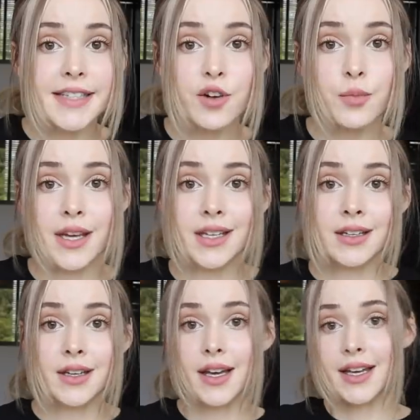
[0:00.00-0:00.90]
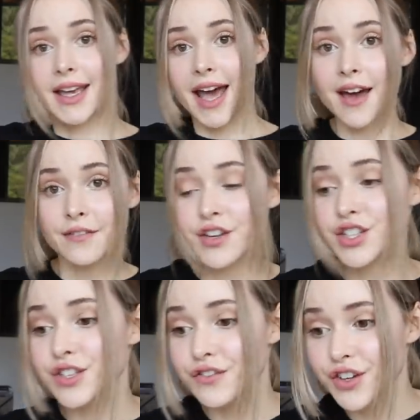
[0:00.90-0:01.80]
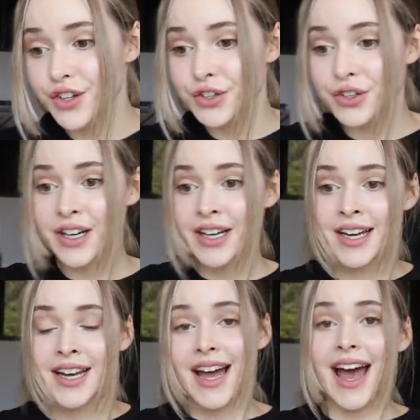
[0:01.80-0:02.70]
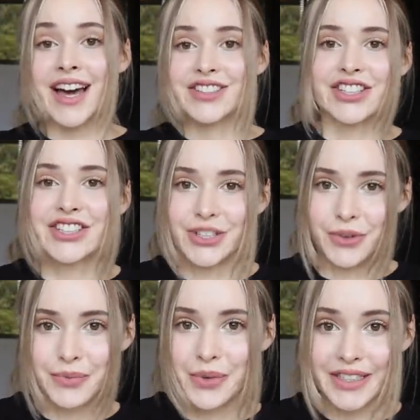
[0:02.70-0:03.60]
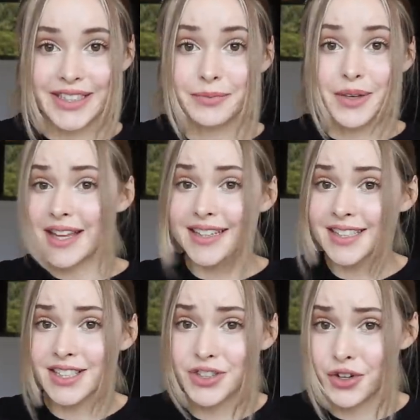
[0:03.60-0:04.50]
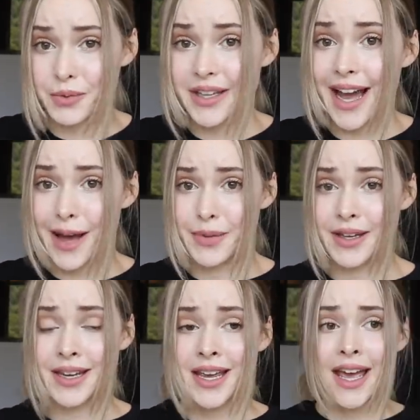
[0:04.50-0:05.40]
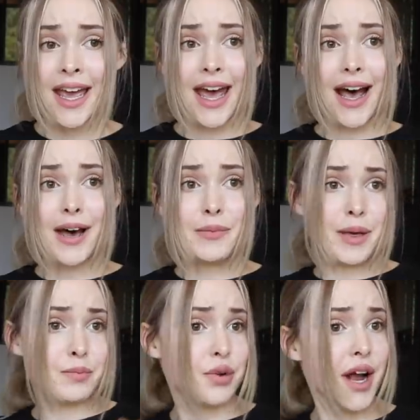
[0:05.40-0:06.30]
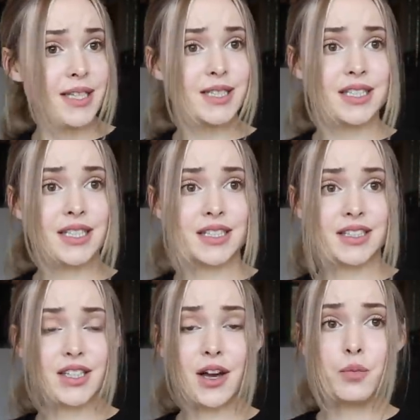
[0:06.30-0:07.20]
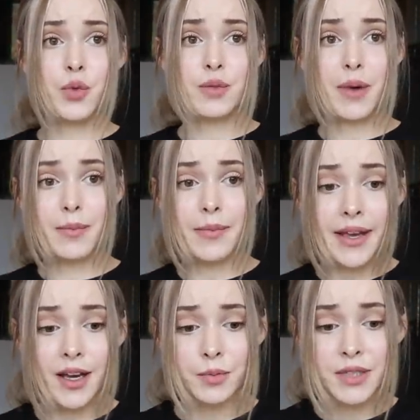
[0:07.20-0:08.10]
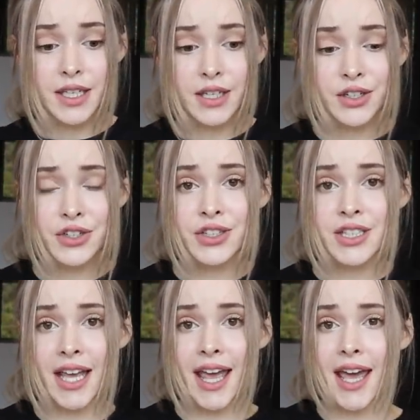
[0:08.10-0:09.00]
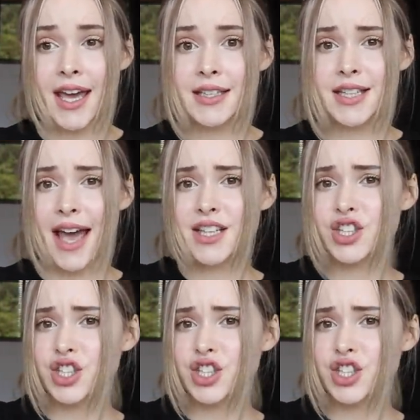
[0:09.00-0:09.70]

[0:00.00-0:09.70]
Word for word: out many, catfished a few, actually just one person, but that doesn't normally happen. Impressed some with my makeup skills and had